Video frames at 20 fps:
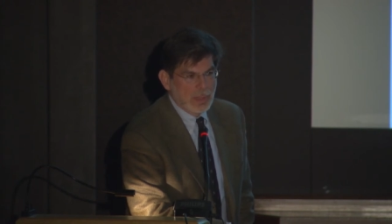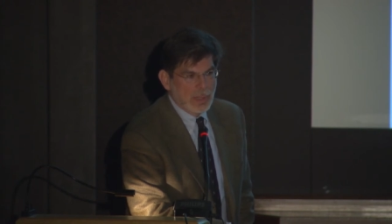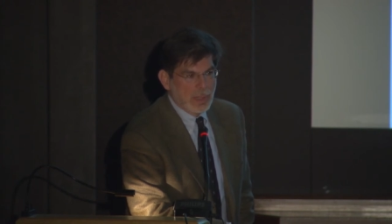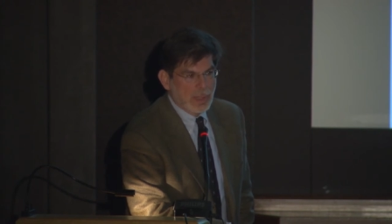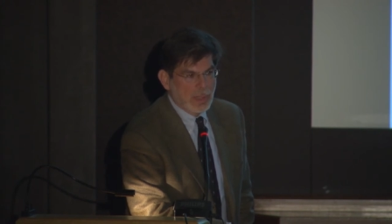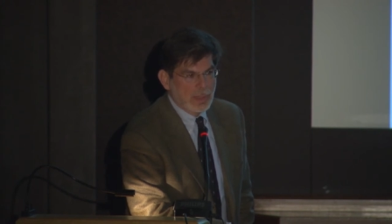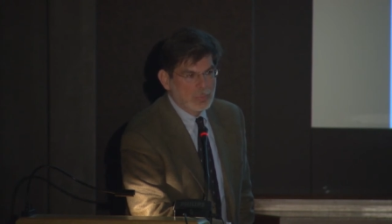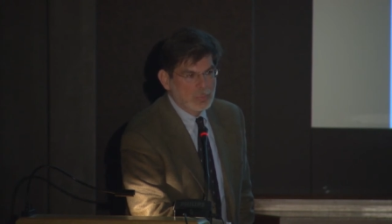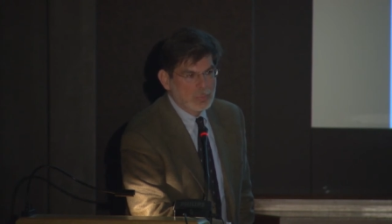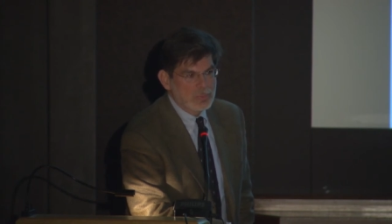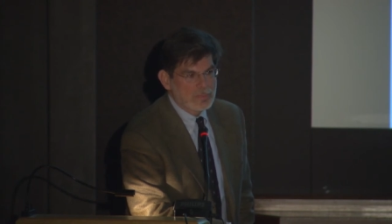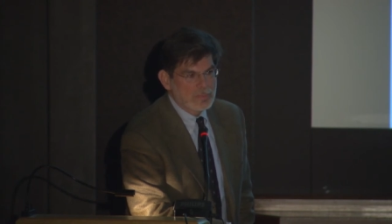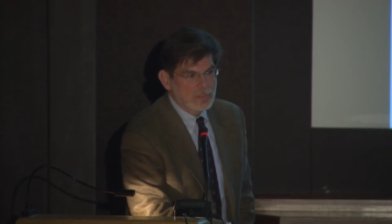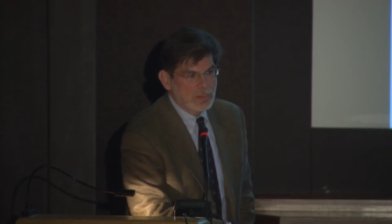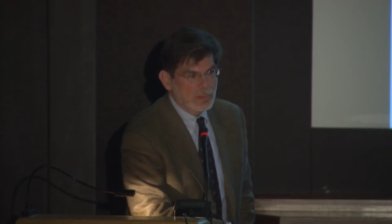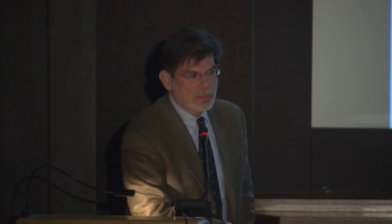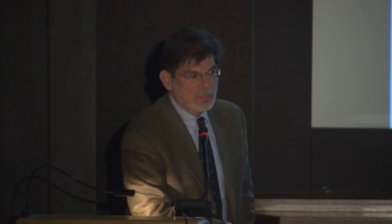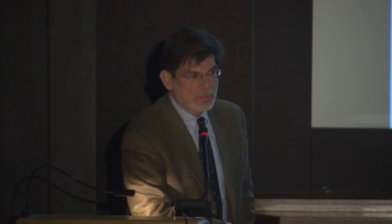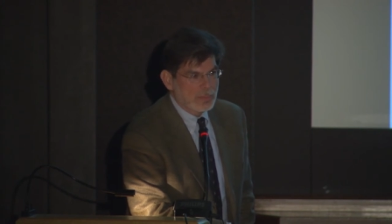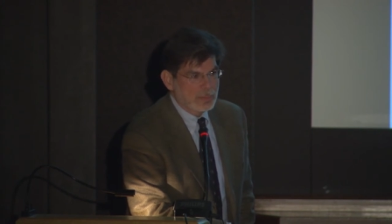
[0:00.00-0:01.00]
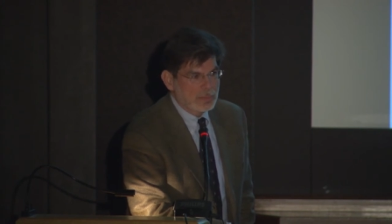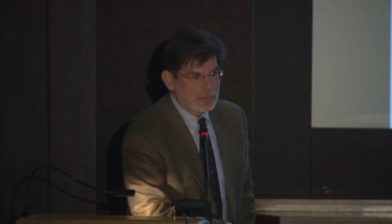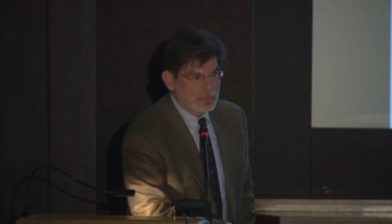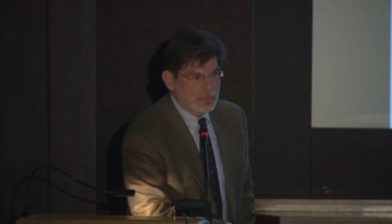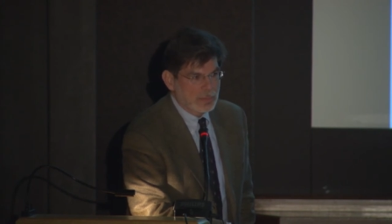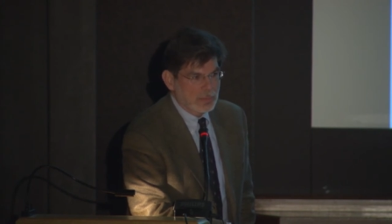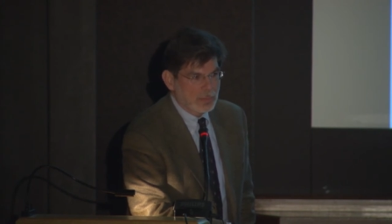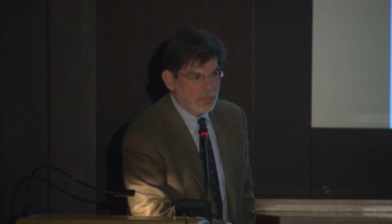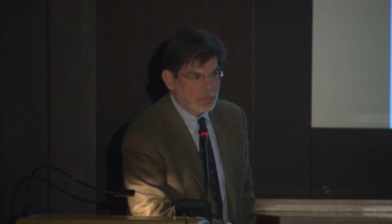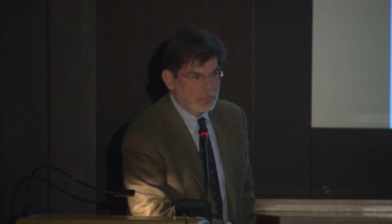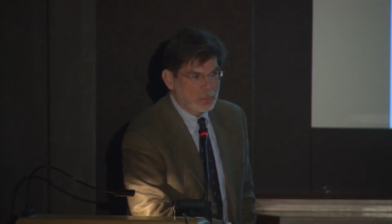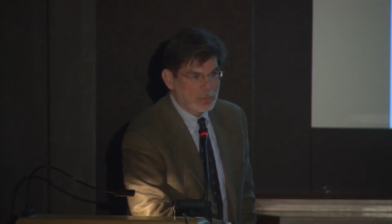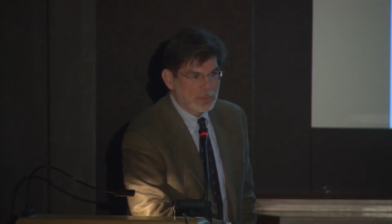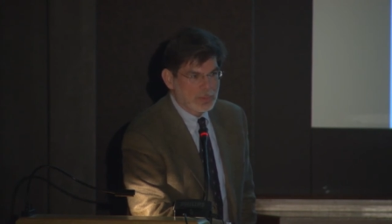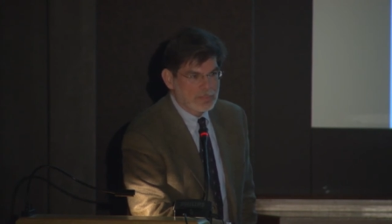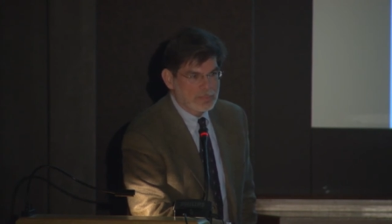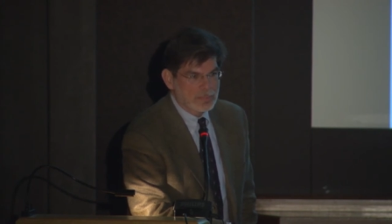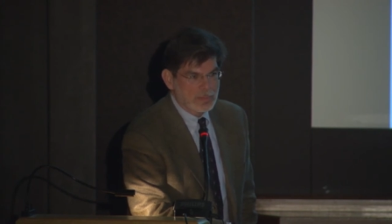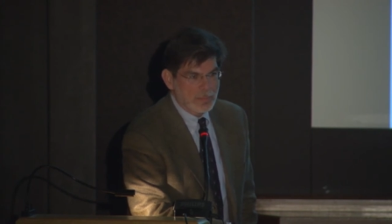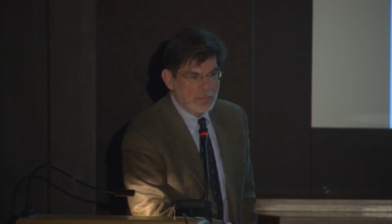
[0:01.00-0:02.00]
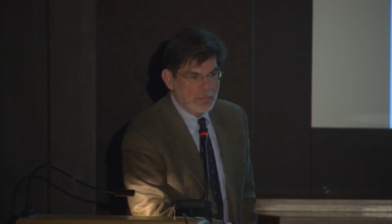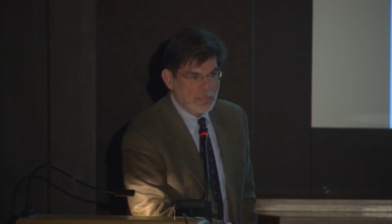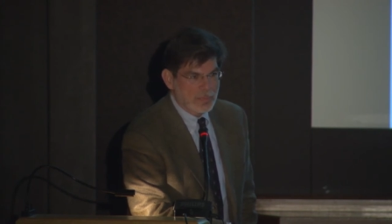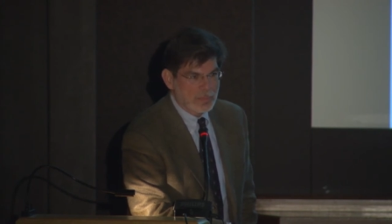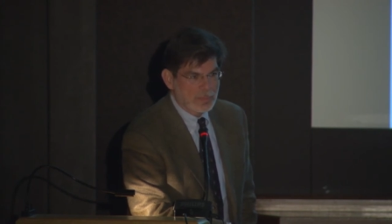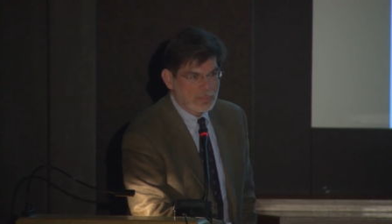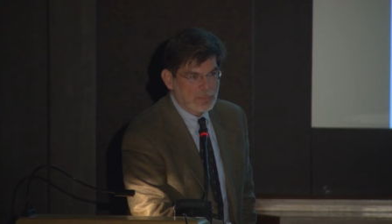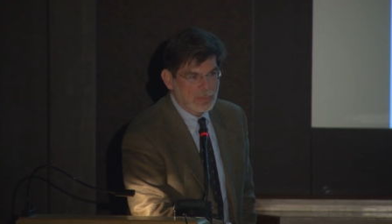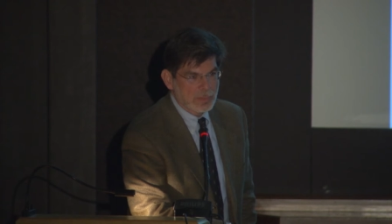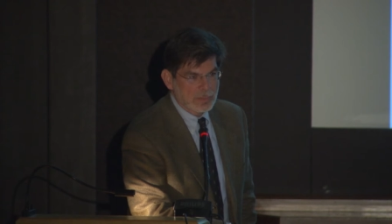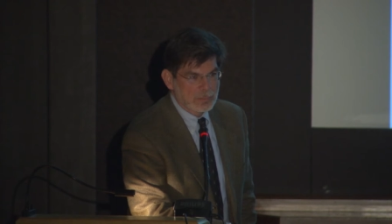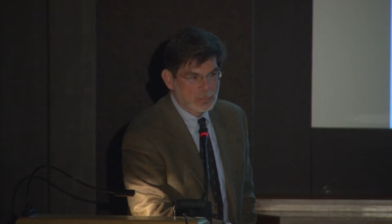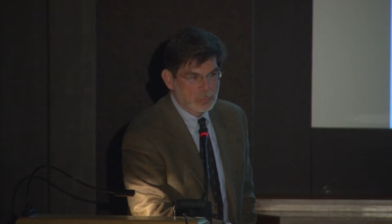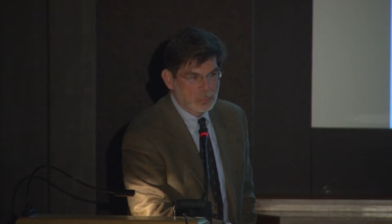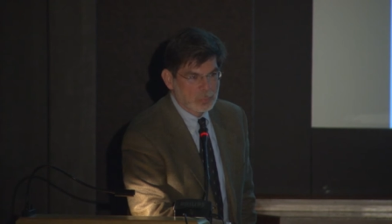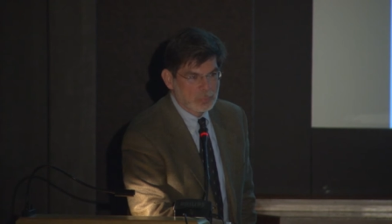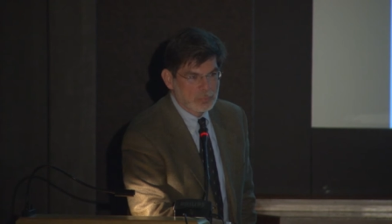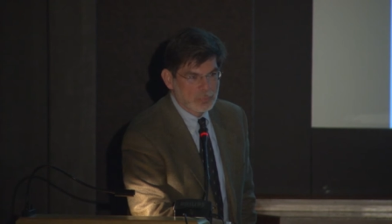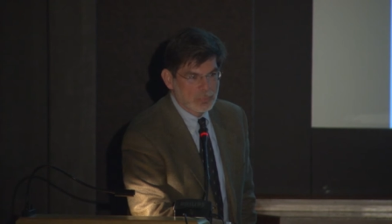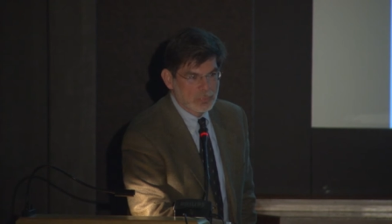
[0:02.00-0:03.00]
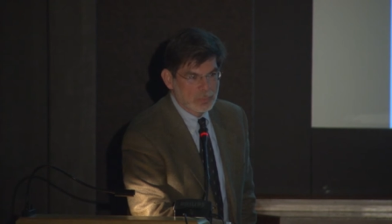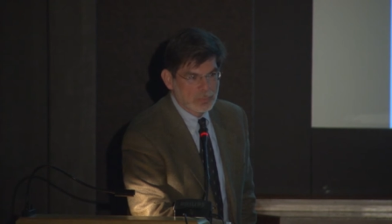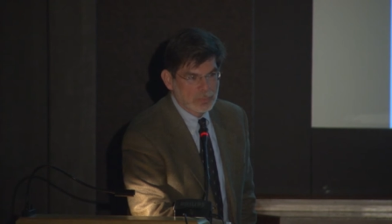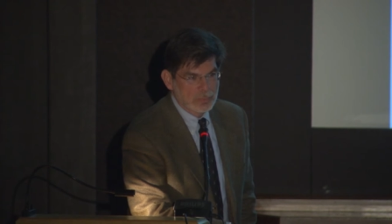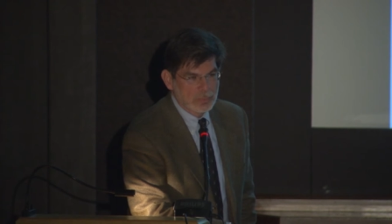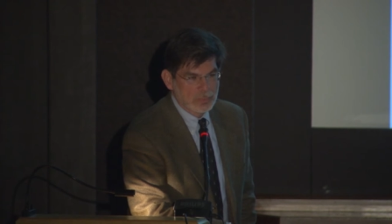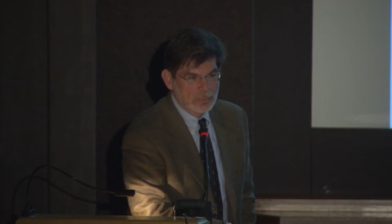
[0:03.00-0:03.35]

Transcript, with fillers: I would say that a robot is something that moves,